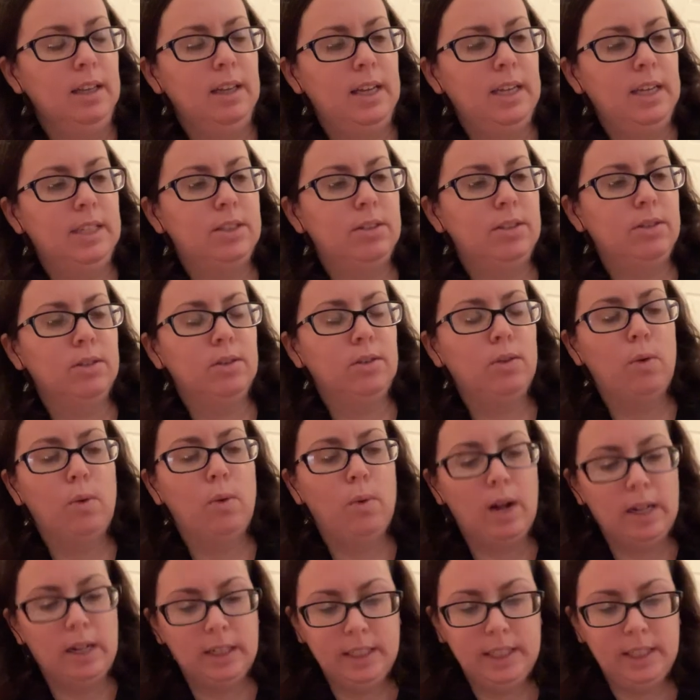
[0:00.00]
as good a
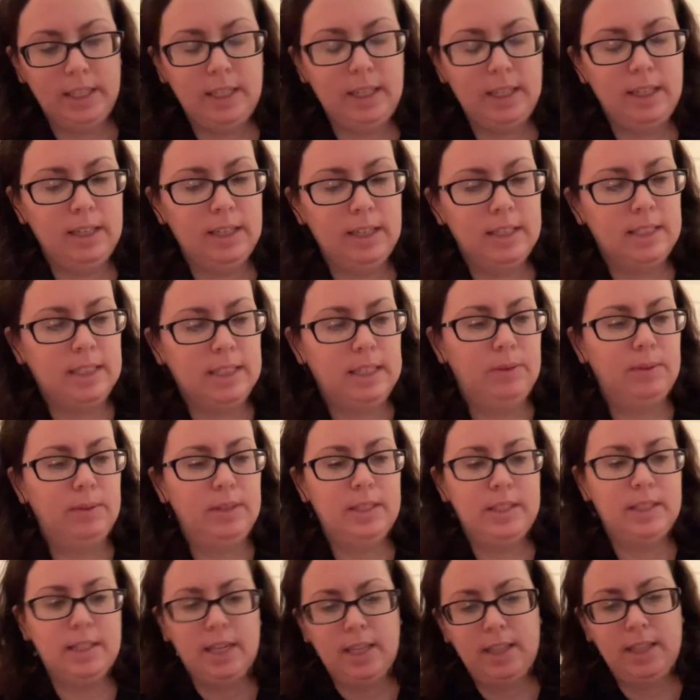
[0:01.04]
quality as I would
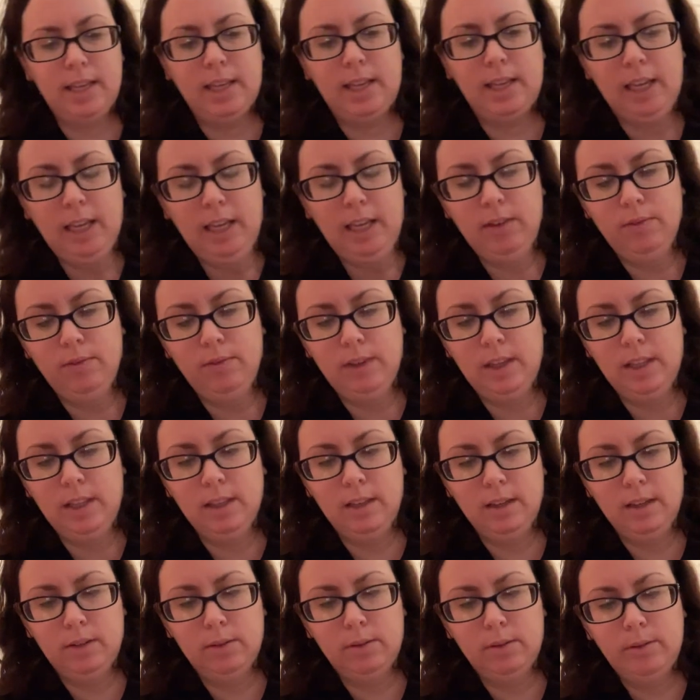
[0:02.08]
say they gave in
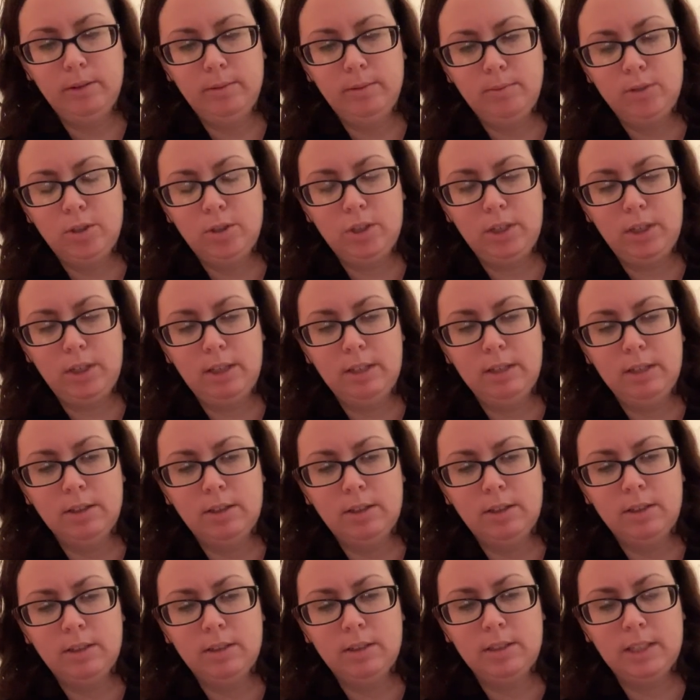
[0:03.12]
the O M G
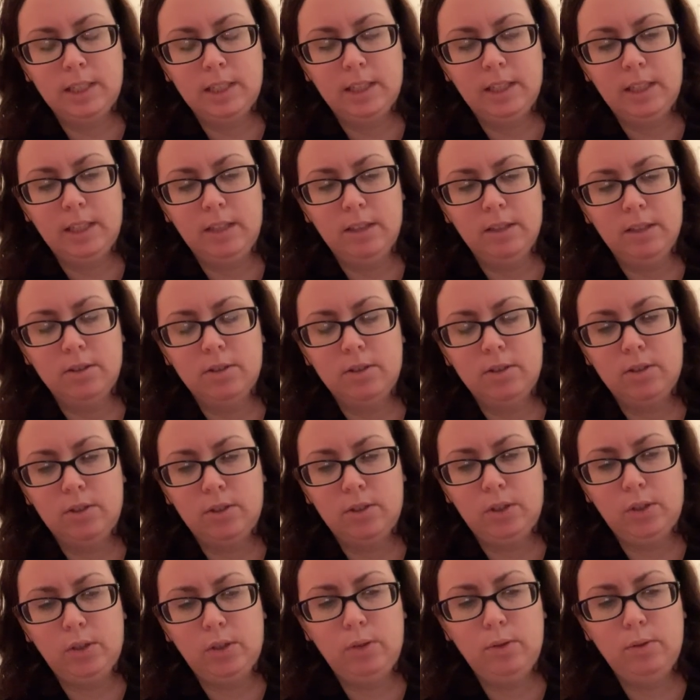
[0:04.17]
dolls. I think there's
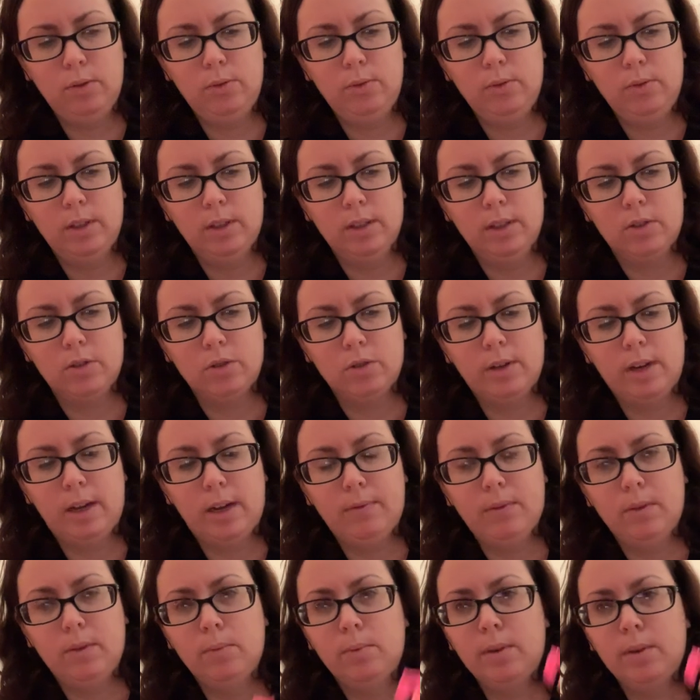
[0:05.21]
two in the
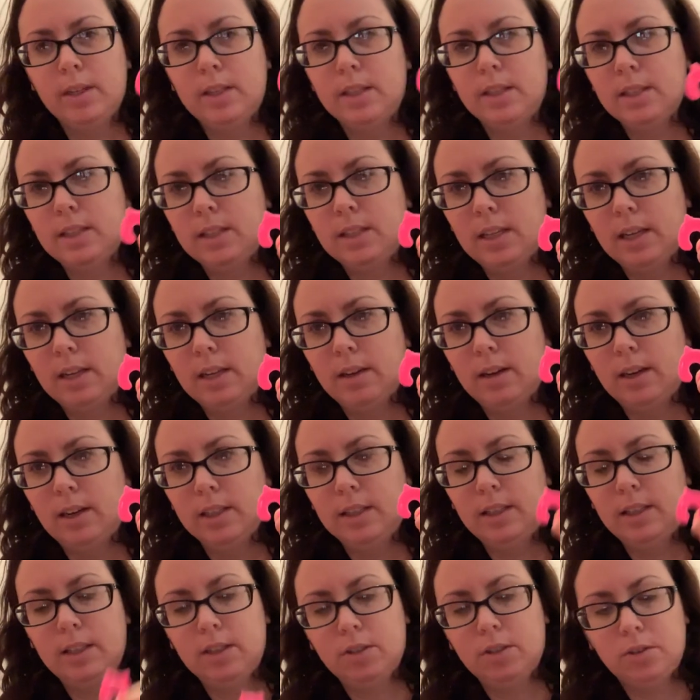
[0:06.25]
travel ones that got
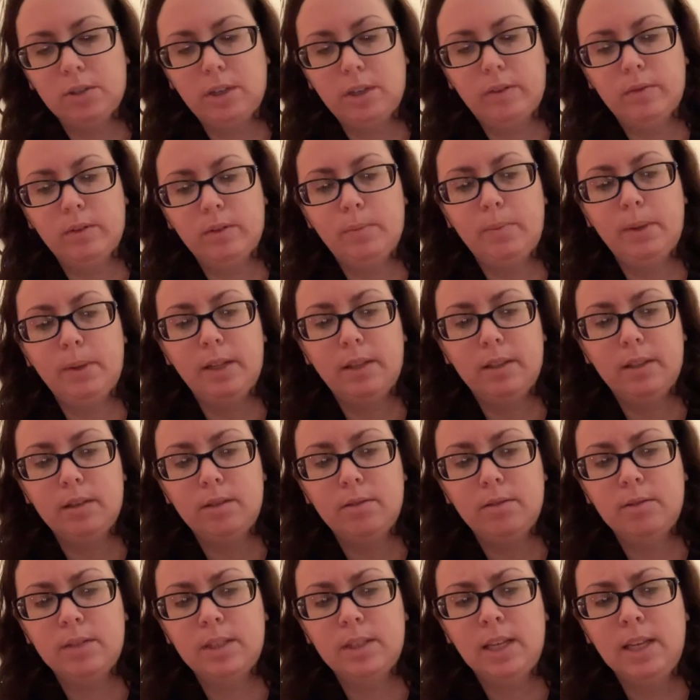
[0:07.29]
these travel
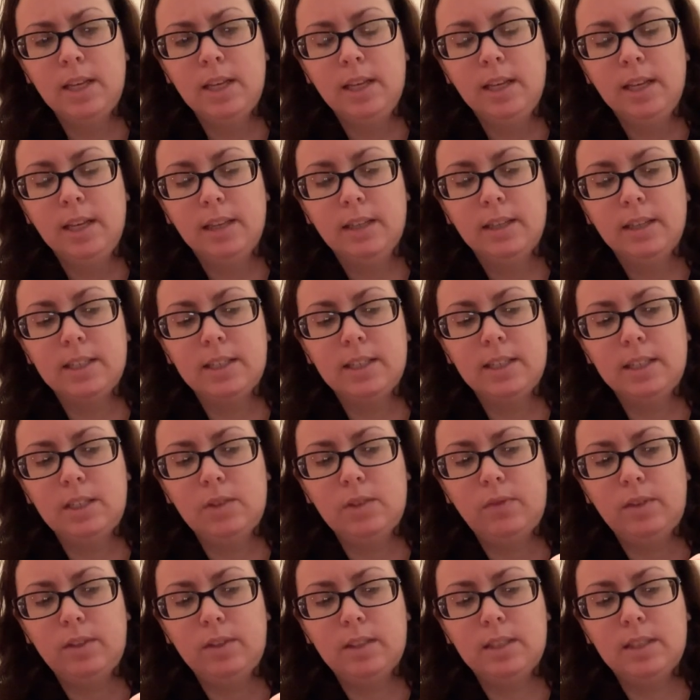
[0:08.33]
pillows, because this
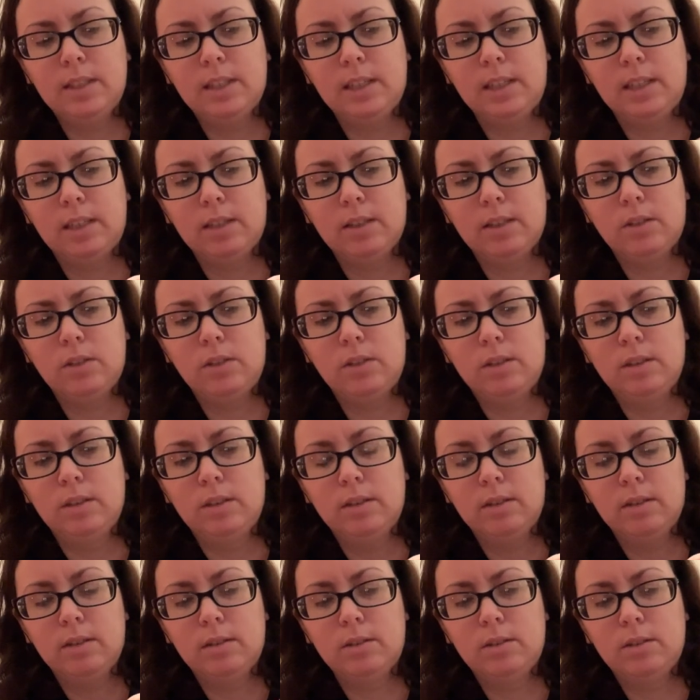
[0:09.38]
feels like
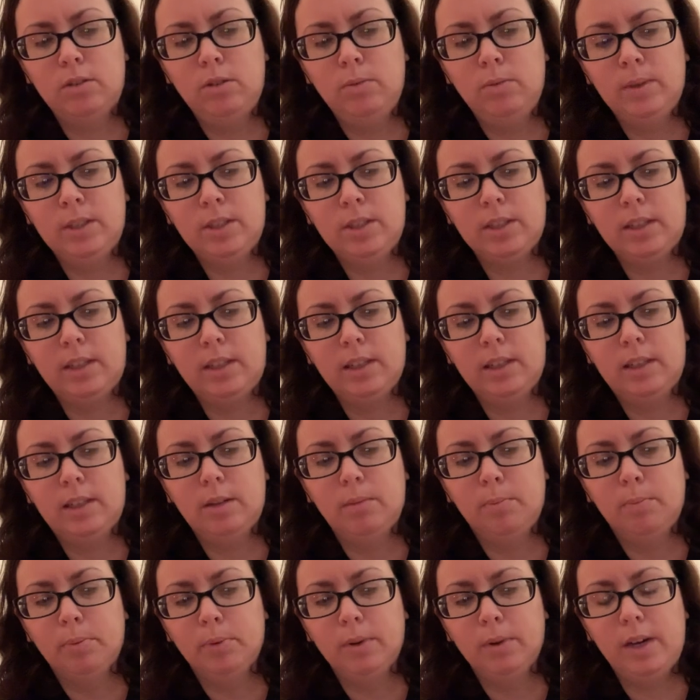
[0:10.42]
too much like it
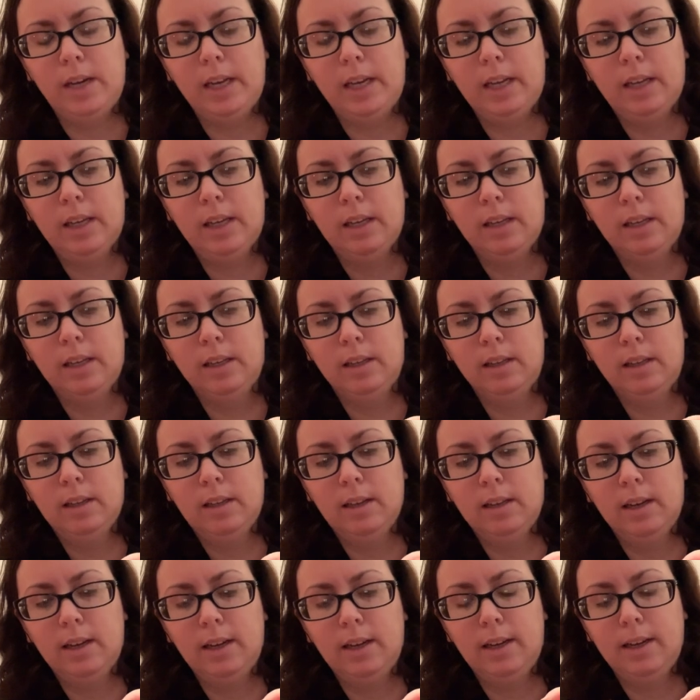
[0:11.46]
could break,
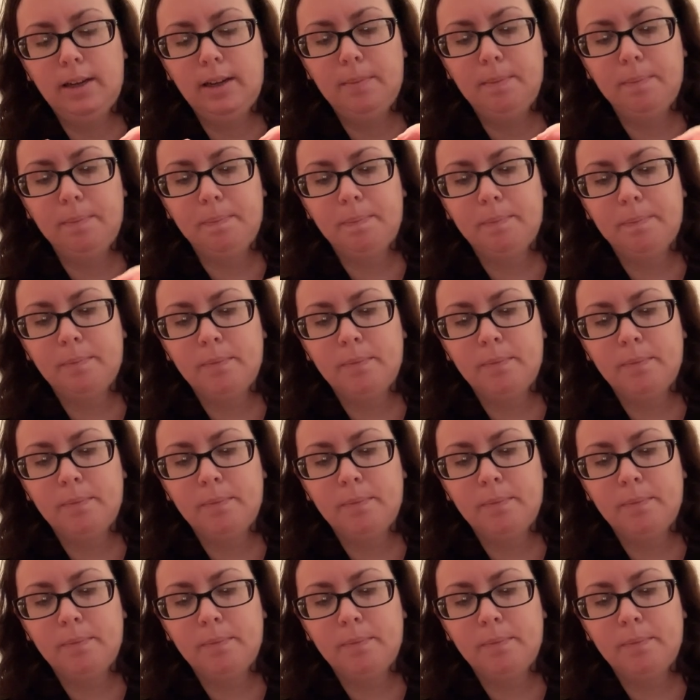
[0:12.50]
um,